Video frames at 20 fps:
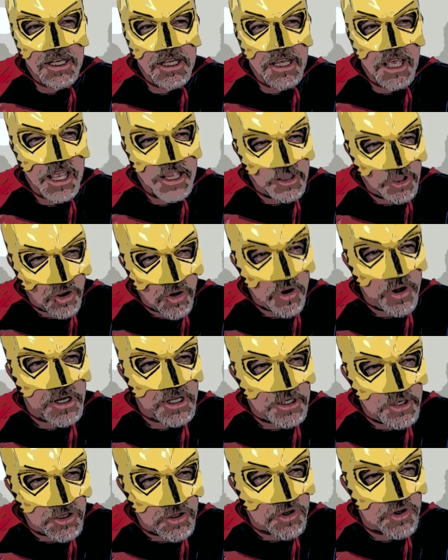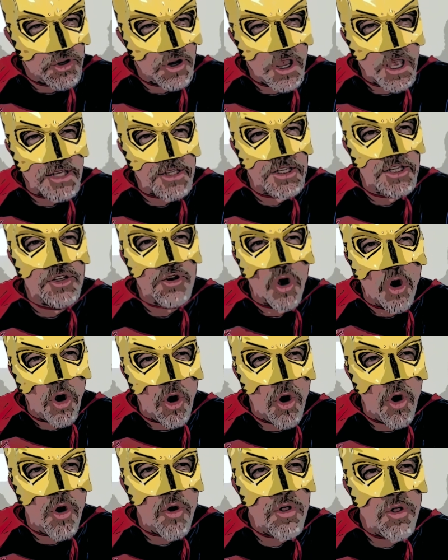and learning to trust is
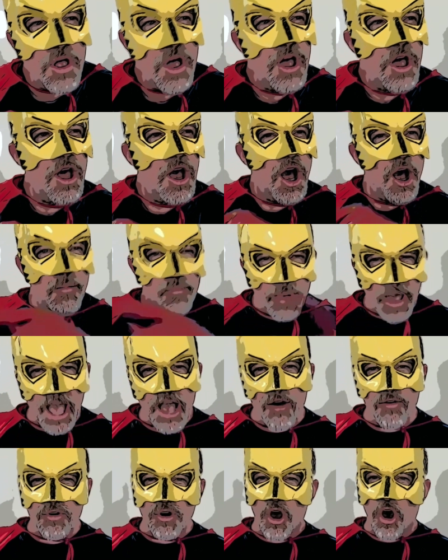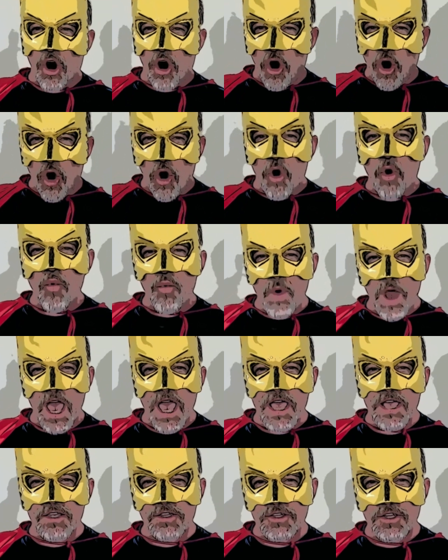all about
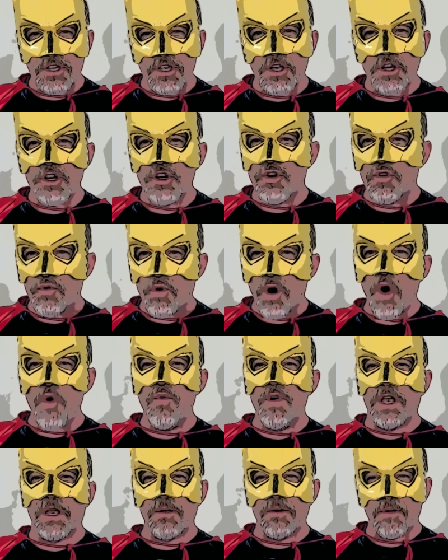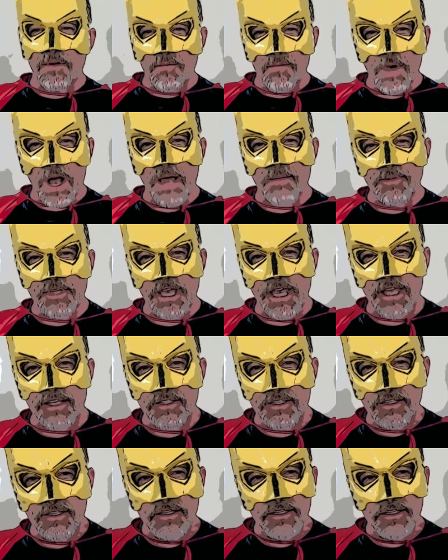always growing, Bobcats.